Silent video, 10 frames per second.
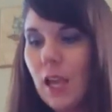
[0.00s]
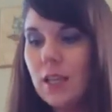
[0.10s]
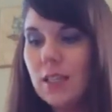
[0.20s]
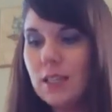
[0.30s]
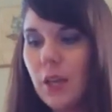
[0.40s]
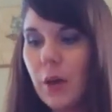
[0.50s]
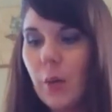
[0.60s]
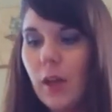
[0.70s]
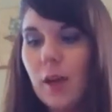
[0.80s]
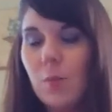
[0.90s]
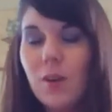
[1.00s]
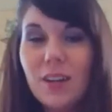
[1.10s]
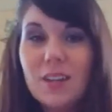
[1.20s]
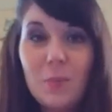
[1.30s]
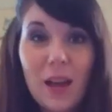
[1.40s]
So um, we're
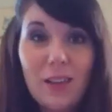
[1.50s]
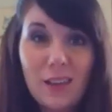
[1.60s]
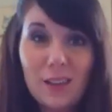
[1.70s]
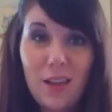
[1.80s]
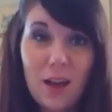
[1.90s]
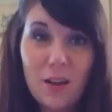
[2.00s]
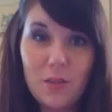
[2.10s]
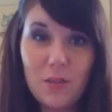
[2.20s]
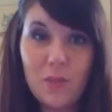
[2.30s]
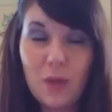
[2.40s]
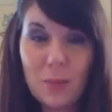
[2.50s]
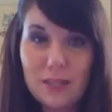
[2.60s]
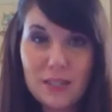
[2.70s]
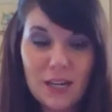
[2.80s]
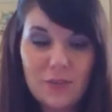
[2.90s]
not going to buy like a lot of baby
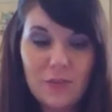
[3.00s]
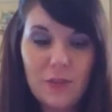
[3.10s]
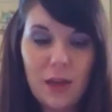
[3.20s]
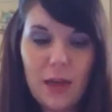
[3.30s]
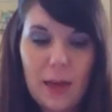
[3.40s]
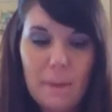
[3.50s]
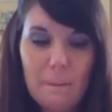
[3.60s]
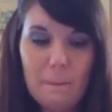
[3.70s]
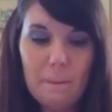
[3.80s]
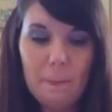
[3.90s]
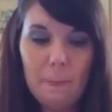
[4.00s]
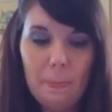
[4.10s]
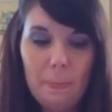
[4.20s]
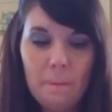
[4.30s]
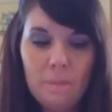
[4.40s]
stuff, um,
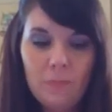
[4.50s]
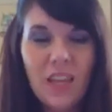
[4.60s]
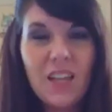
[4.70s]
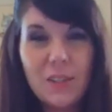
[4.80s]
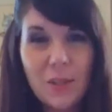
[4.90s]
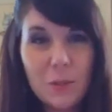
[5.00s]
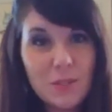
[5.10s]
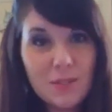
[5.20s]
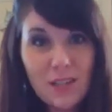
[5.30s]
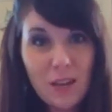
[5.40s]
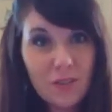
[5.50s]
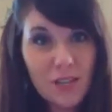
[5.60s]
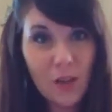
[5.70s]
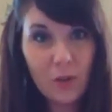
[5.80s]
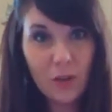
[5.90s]
like clothes and stuff
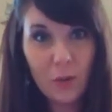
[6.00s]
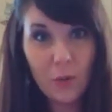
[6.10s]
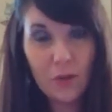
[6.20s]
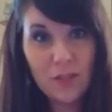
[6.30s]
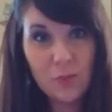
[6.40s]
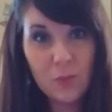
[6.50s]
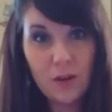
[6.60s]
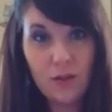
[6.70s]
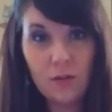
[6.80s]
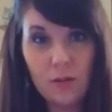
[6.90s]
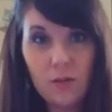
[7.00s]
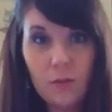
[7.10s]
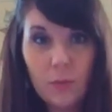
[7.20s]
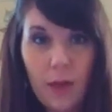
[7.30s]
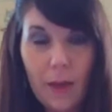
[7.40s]
until we know if it's a boy or a
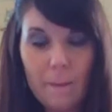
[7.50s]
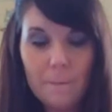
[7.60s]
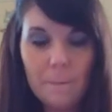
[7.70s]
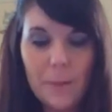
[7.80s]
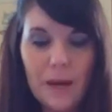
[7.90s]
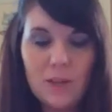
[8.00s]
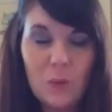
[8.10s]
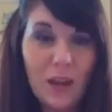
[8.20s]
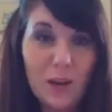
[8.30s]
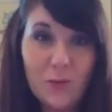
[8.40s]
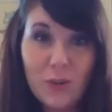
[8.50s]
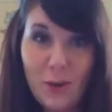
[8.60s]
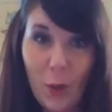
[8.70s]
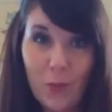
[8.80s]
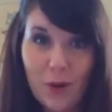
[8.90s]
girl, um, but we kind of
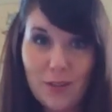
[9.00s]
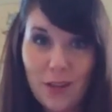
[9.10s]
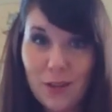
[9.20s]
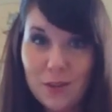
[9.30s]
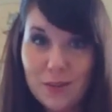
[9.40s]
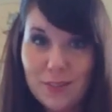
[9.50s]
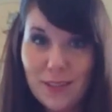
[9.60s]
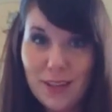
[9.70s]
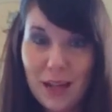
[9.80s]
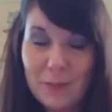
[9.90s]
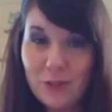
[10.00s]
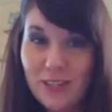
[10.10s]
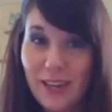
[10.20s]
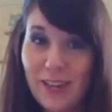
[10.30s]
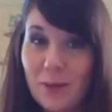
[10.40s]
couldn't help ourselves, um, just
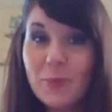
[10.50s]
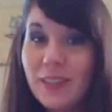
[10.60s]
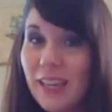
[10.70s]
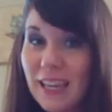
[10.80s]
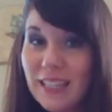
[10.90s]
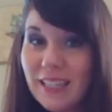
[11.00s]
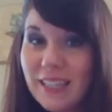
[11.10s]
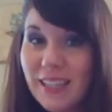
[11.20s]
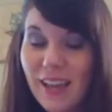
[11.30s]
get a couple things.